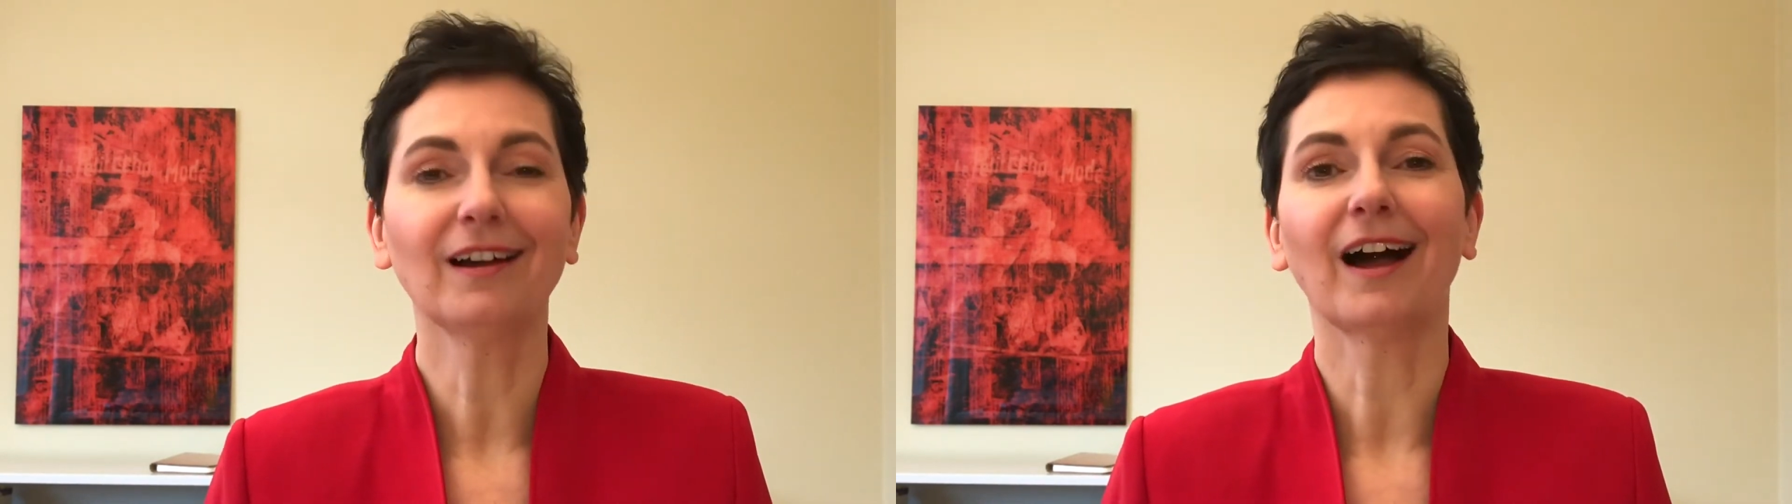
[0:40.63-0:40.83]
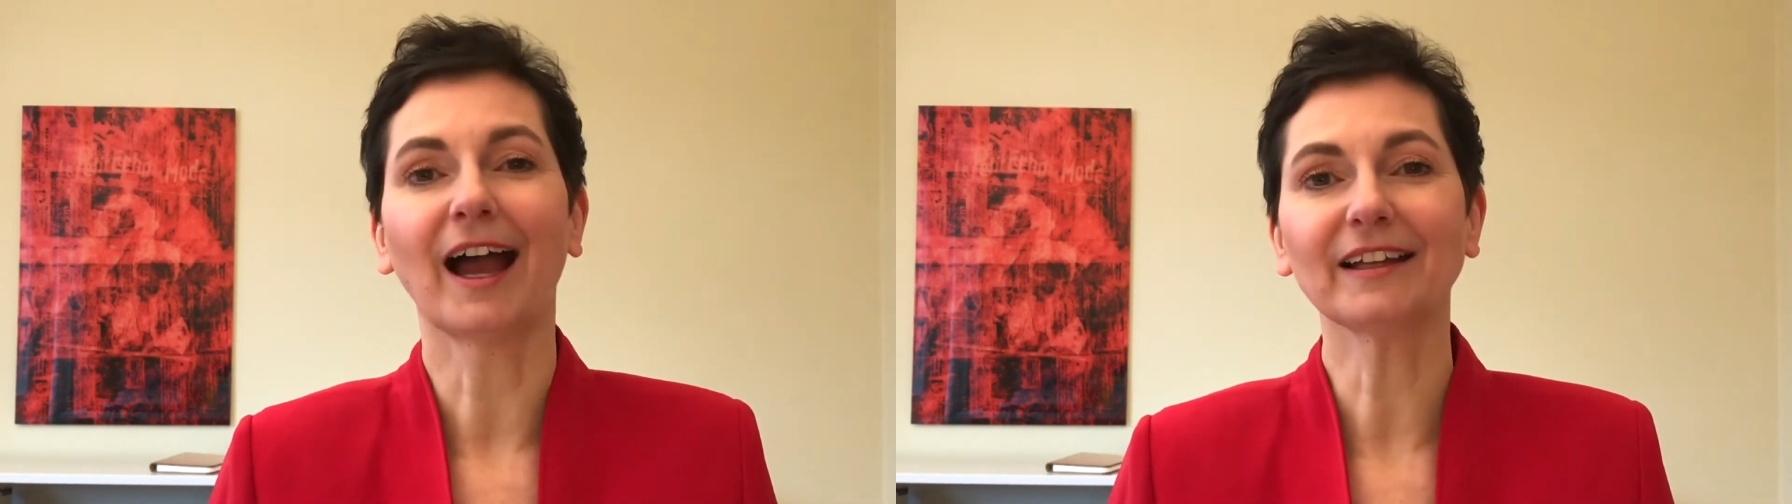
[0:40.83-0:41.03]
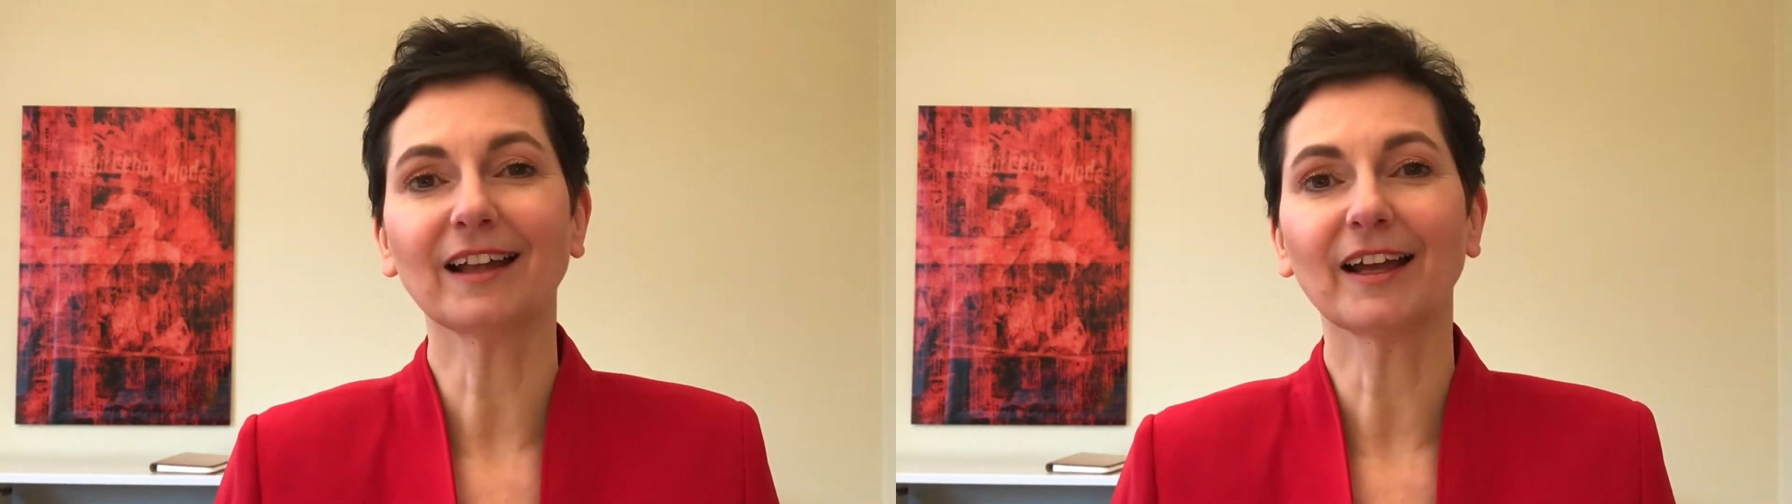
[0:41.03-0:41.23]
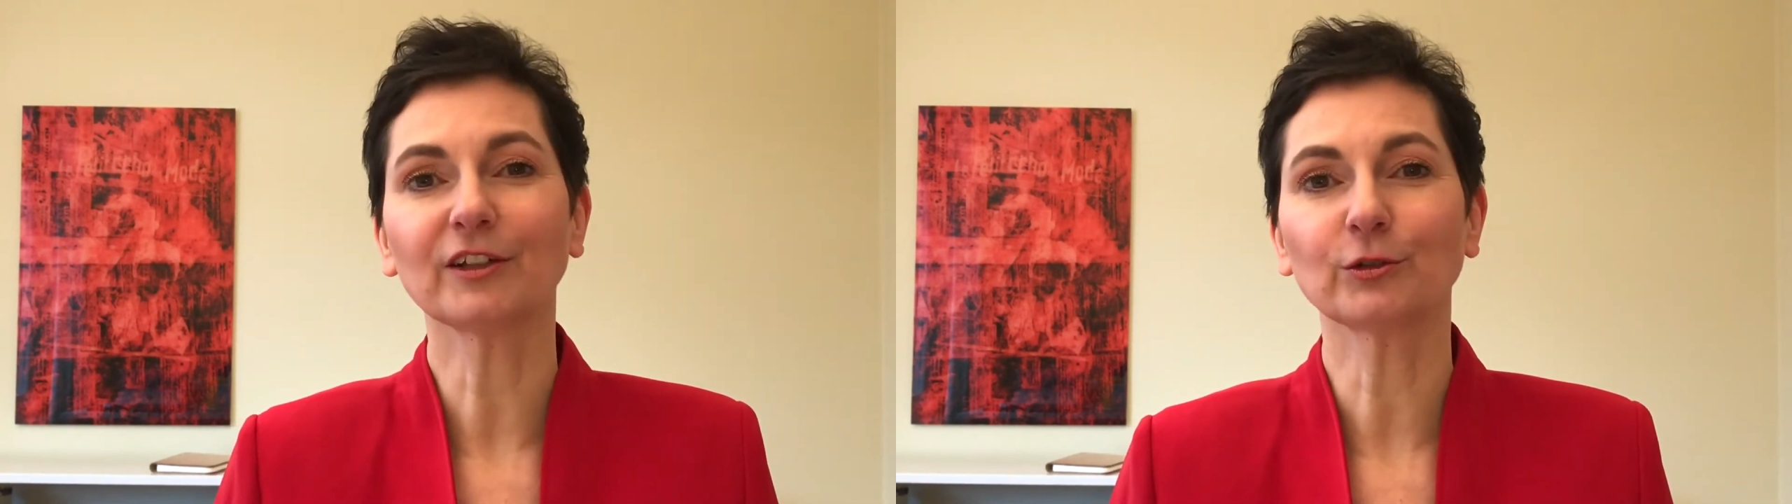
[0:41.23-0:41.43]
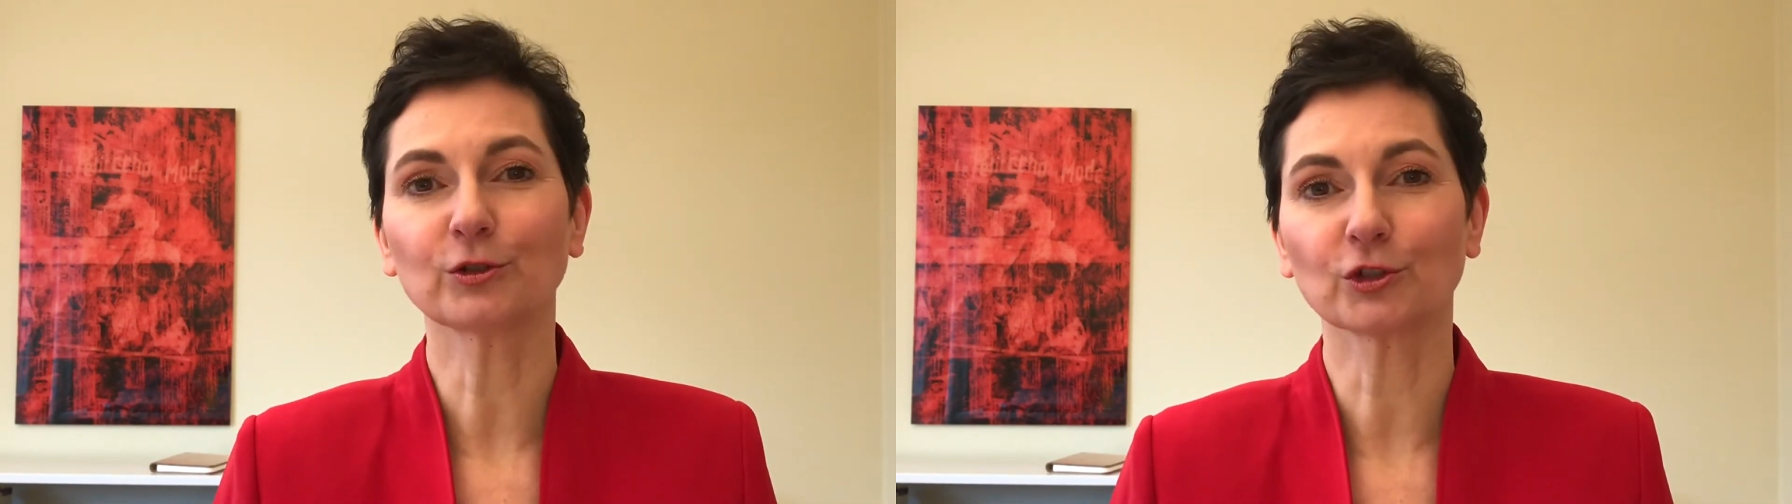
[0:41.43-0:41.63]
I'd like
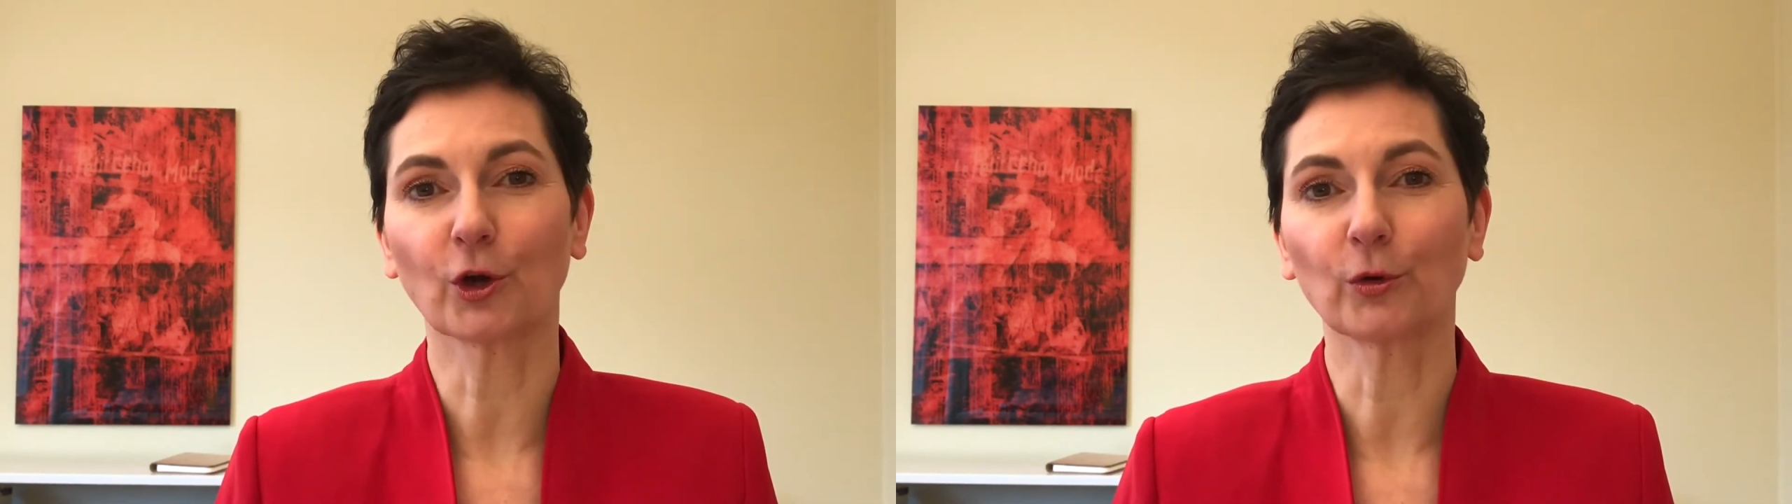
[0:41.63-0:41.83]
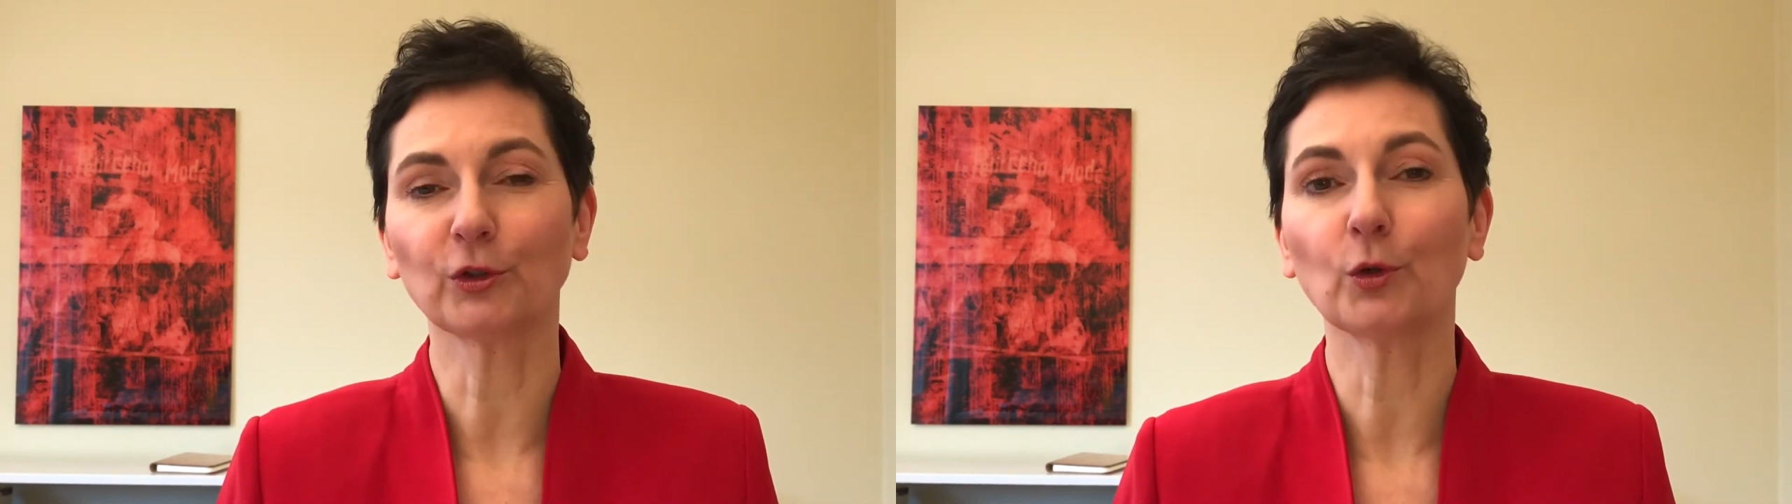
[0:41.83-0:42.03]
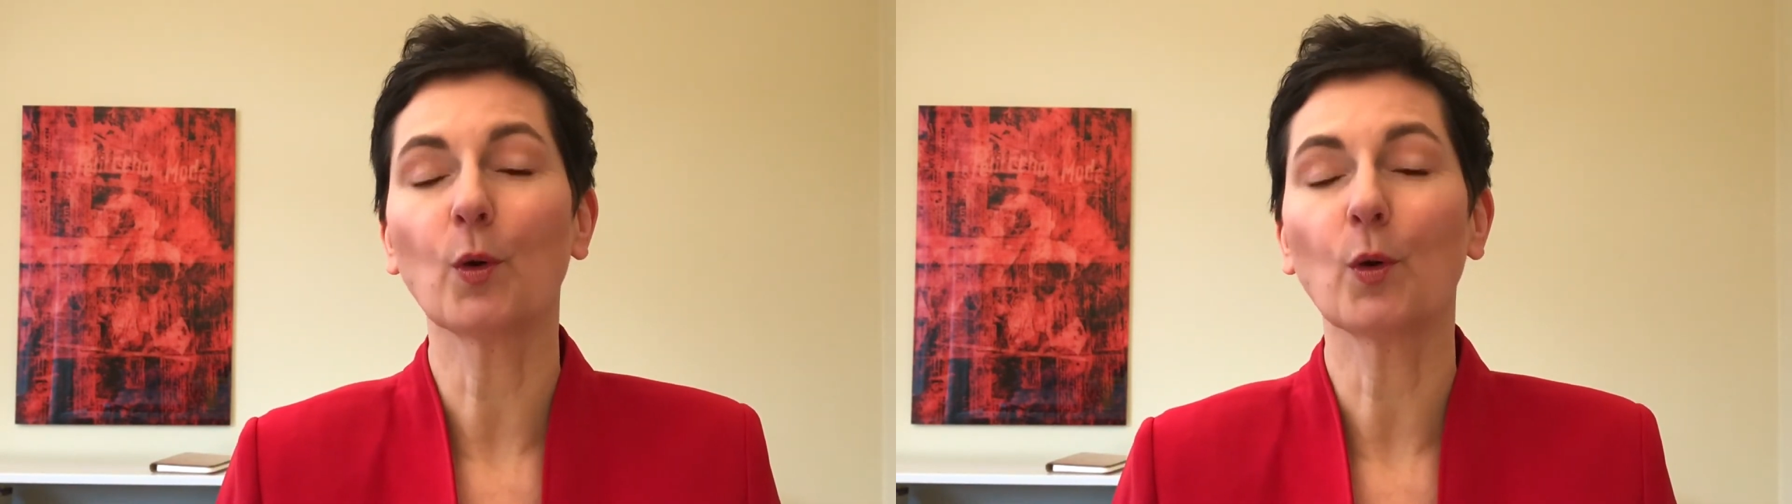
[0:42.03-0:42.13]
to show you